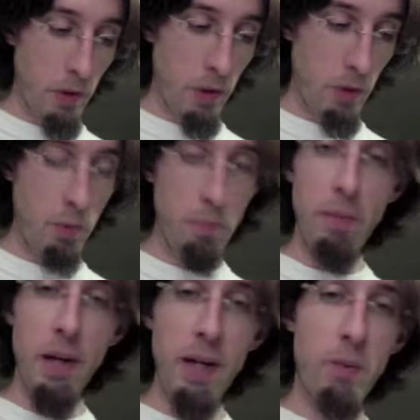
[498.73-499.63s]
So you
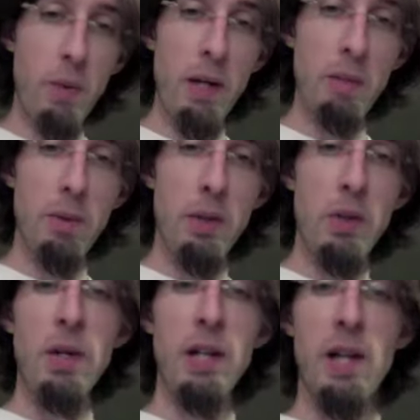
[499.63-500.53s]
might wind up
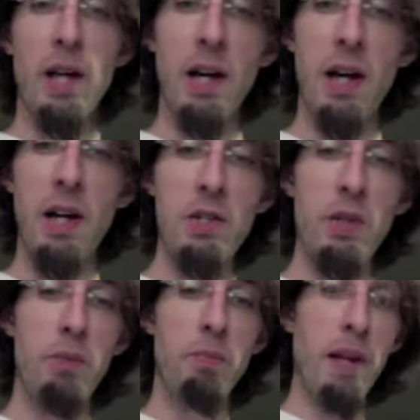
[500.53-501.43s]
learning a lot of kanji
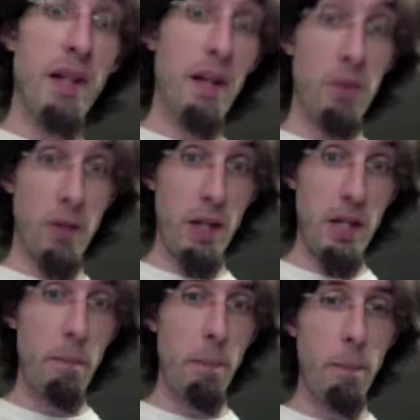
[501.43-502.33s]
you might never
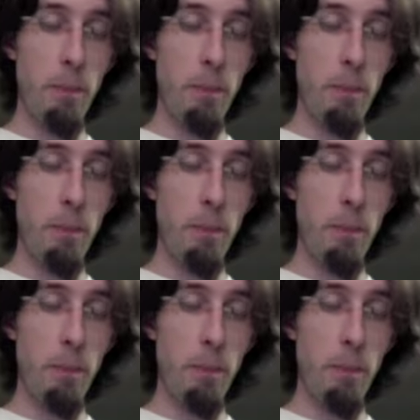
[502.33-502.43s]
need,